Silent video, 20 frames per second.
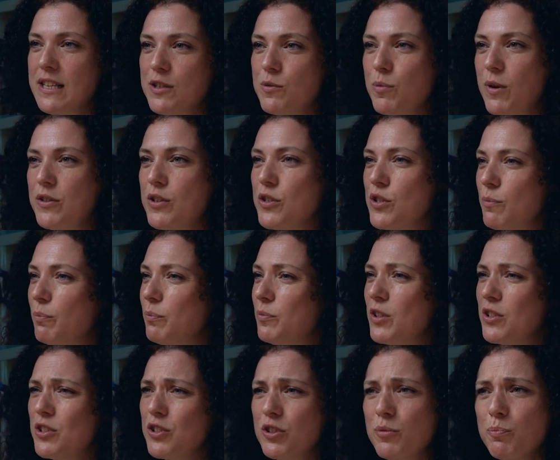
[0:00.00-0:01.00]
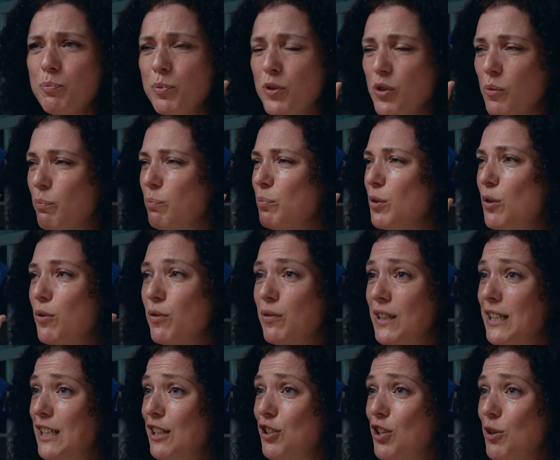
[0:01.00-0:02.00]
that's why there's some
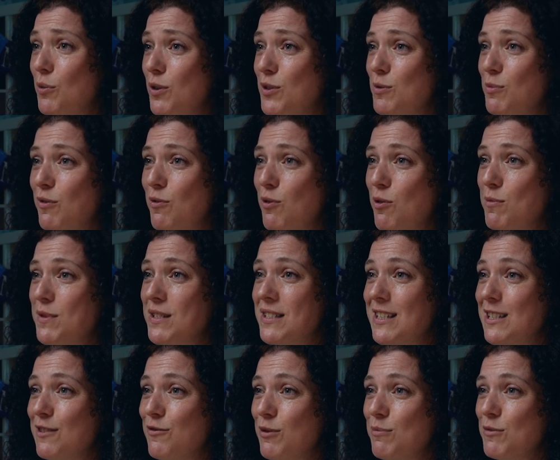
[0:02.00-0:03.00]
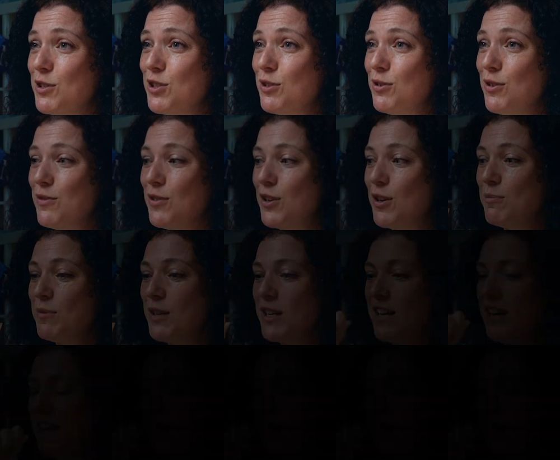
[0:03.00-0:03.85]
beautifully nuanced performances from the two of them.